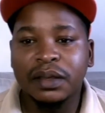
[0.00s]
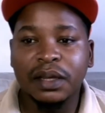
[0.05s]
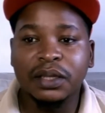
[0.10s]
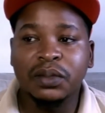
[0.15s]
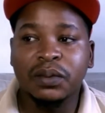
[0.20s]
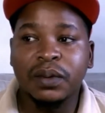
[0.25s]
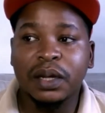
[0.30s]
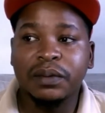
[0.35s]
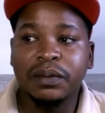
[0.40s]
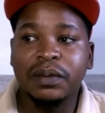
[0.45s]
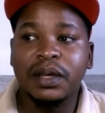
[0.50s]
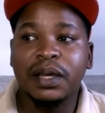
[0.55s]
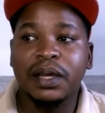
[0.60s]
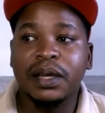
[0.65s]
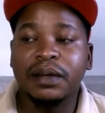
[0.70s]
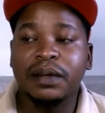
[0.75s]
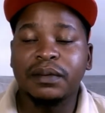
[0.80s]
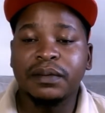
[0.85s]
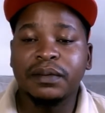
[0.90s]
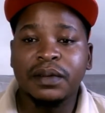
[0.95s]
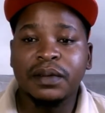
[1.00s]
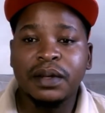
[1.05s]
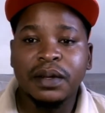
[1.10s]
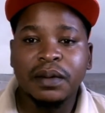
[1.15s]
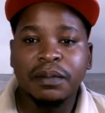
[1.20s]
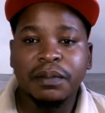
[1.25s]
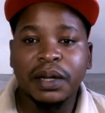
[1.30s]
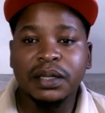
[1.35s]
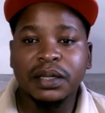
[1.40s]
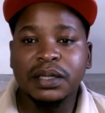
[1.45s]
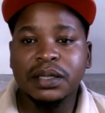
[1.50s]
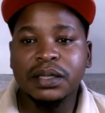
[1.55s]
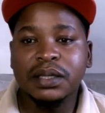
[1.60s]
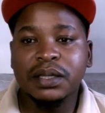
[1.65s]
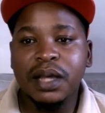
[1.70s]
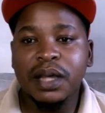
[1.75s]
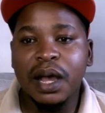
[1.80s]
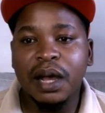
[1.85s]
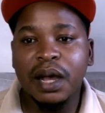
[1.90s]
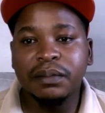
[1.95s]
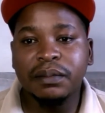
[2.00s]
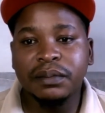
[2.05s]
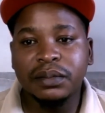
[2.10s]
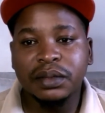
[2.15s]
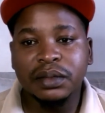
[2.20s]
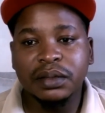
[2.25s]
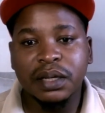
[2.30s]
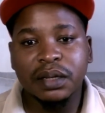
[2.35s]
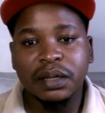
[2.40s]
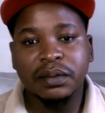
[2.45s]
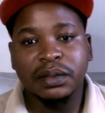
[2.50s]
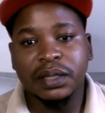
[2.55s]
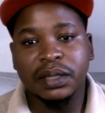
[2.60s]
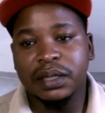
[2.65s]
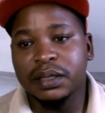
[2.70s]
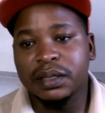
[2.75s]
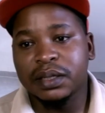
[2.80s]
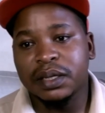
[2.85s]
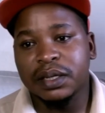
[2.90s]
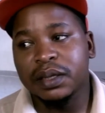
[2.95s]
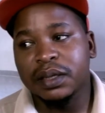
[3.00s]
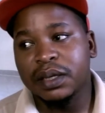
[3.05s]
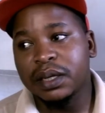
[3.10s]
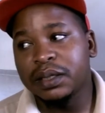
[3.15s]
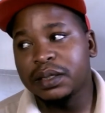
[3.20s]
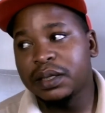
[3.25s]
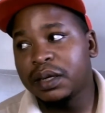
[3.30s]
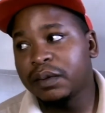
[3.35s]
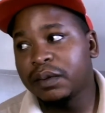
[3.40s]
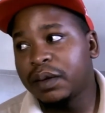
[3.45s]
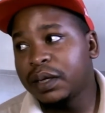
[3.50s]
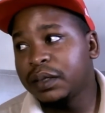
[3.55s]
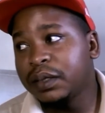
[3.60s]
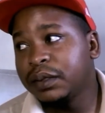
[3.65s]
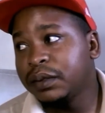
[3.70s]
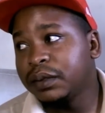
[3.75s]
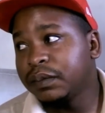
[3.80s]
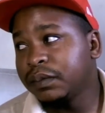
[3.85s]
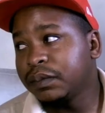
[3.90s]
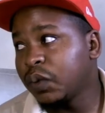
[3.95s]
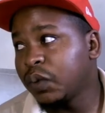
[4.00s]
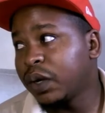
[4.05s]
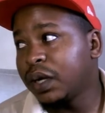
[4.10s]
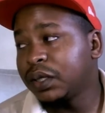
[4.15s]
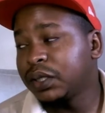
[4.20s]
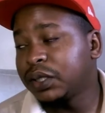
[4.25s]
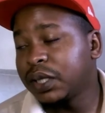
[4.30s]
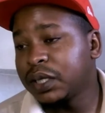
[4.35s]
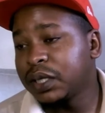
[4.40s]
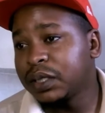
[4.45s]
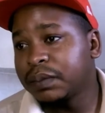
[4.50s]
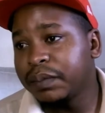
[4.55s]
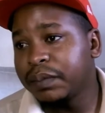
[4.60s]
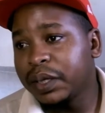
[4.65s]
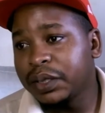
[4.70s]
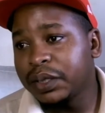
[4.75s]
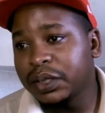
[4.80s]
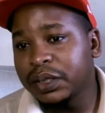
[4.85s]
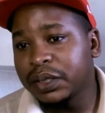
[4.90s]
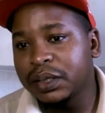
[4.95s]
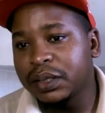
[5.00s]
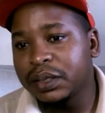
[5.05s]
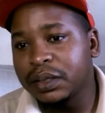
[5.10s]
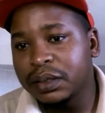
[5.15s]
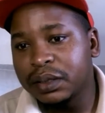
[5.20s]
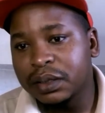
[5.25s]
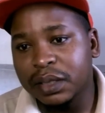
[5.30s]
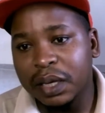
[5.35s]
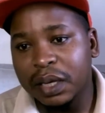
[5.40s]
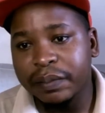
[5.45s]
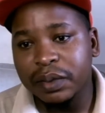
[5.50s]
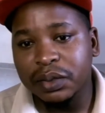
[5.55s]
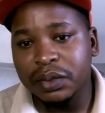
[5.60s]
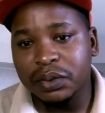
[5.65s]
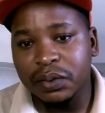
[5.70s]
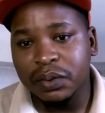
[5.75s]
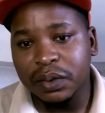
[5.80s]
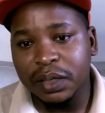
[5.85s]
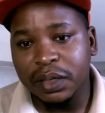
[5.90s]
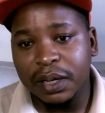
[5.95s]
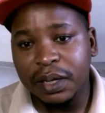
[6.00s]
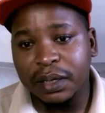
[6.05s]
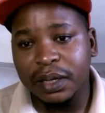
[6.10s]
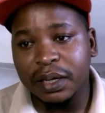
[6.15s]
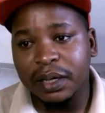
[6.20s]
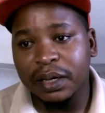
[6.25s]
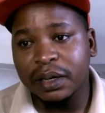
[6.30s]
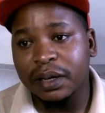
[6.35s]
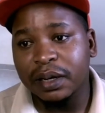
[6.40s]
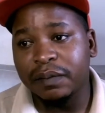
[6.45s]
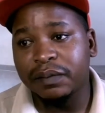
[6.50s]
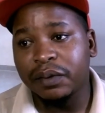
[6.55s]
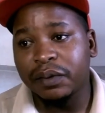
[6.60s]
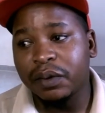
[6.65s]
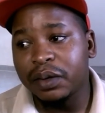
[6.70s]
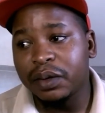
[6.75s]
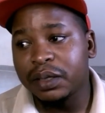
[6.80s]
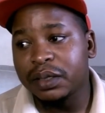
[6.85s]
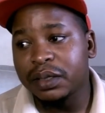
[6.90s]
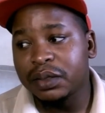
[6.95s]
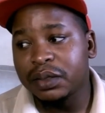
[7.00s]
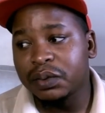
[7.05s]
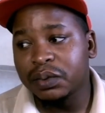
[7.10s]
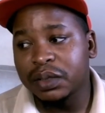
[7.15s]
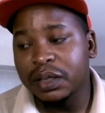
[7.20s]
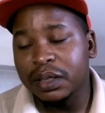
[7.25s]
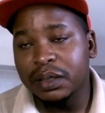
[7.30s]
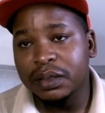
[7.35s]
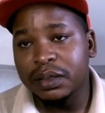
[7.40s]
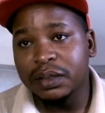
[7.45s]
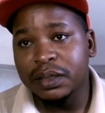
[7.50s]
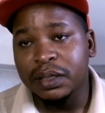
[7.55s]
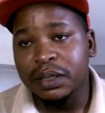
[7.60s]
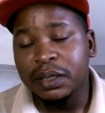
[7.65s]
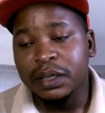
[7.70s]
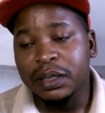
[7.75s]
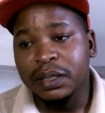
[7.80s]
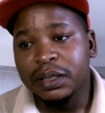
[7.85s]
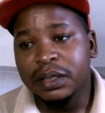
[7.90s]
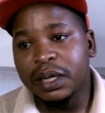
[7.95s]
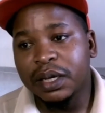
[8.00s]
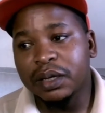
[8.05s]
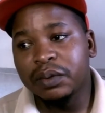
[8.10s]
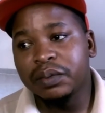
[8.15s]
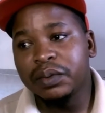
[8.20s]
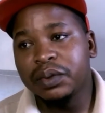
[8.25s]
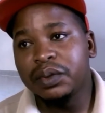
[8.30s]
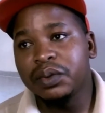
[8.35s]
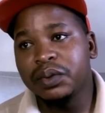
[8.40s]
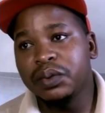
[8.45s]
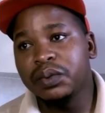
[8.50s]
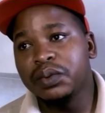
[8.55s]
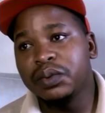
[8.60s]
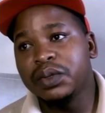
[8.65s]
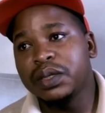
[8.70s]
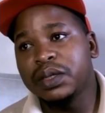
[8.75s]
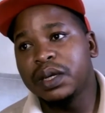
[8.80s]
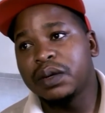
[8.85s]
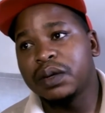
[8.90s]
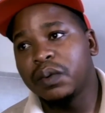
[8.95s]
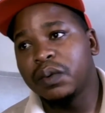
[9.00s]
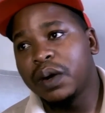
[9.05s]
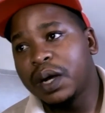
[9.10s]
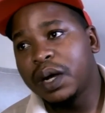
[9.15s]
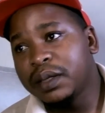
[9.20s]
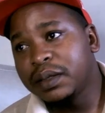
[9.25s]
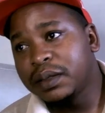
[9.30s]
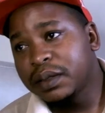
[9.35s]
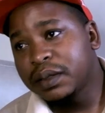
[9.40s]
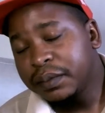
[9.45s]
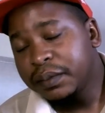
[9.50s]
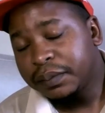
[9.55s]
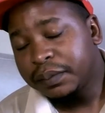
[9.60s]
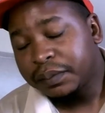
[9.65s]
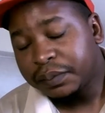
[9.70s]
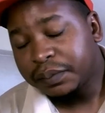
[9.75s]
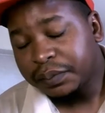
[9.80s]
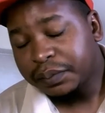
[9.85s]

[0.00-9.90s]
That's what we have. But some, they say that they want what I just mentioned, coming together and have all these things that we use at once.